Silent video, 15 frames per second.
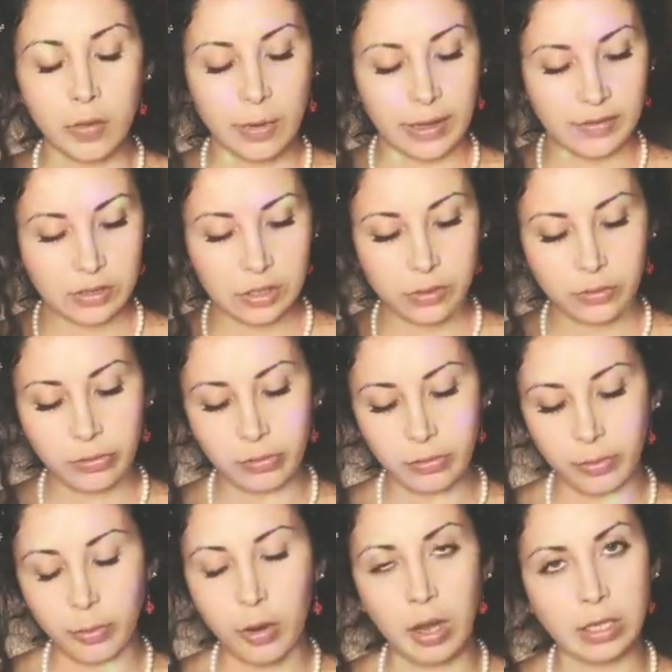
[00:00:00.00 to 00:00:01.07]
We have to go through
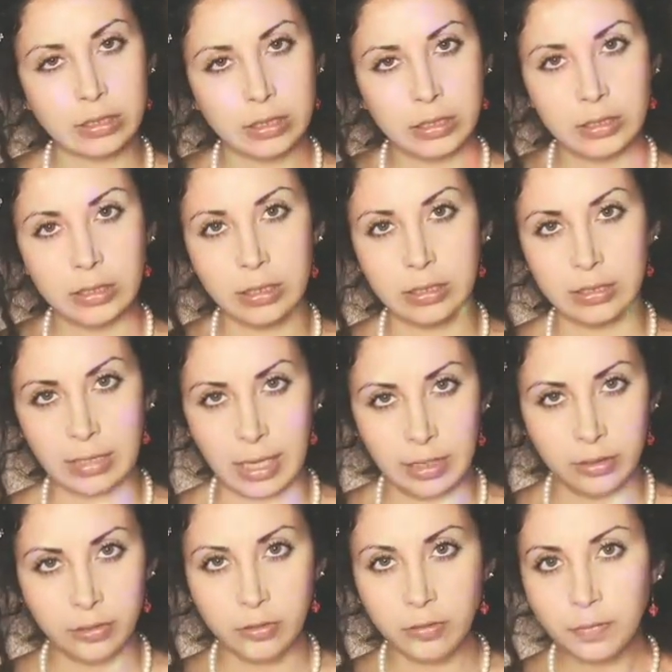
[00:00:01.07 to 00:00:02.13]
a process and a
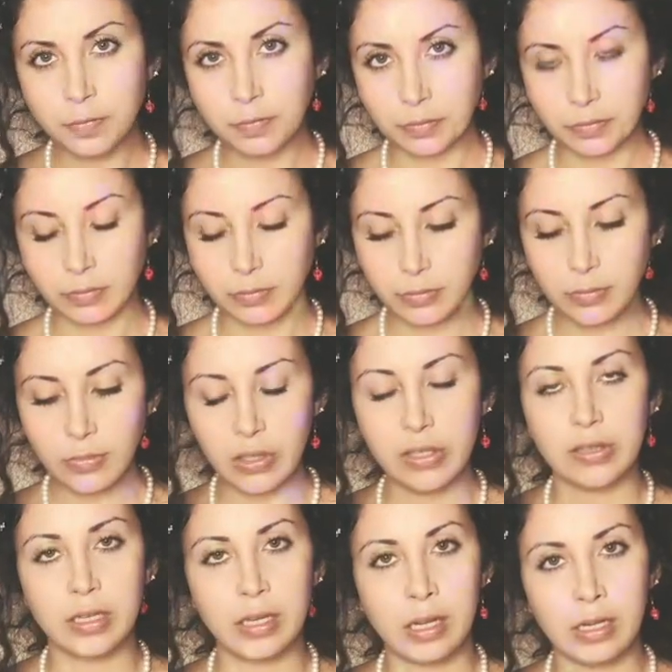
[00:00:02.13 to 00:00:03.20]
cycle
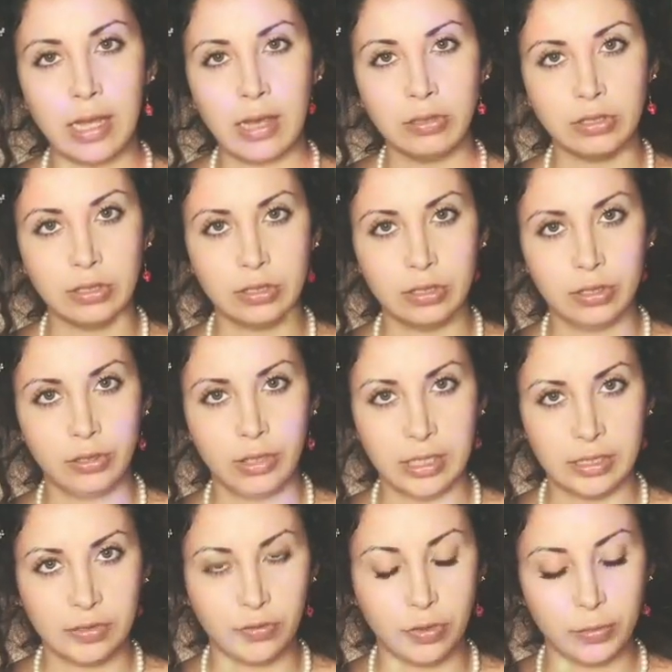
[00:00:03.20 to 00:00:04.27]
that allows us to
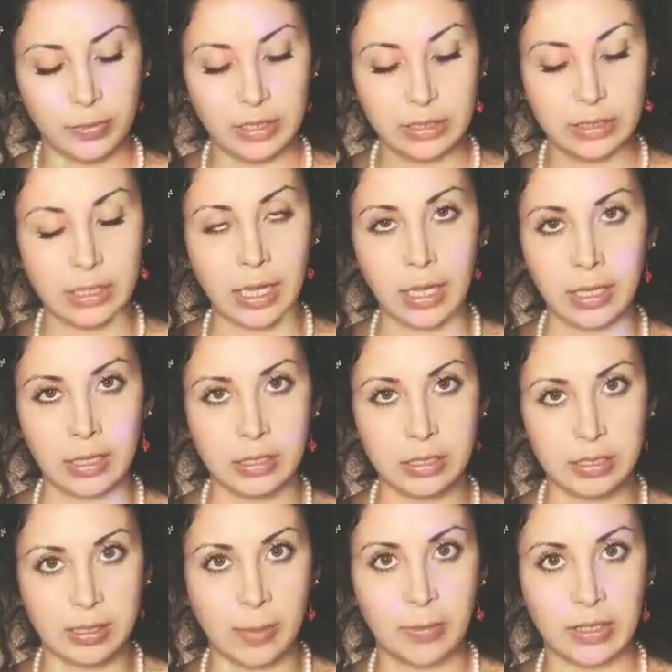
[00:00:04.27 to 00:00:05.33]
transform this thing
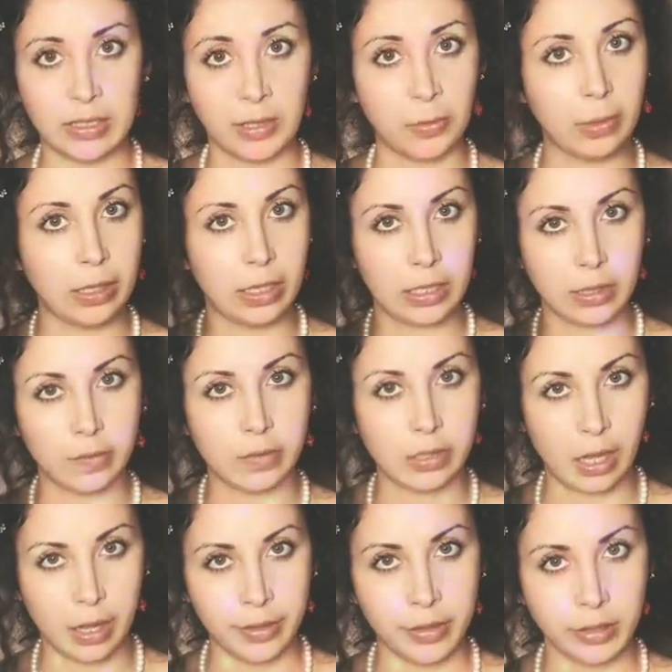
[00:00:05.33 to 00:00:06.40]
into something that we can give to
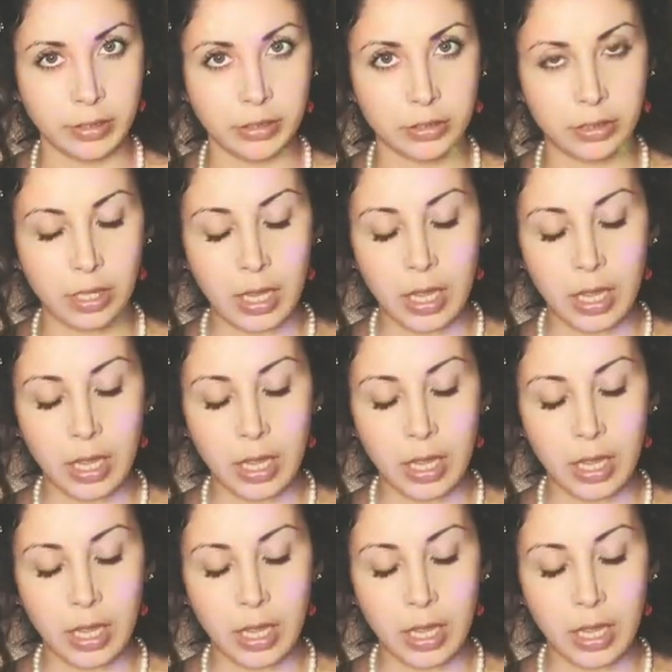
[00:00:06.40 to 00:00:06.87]
others.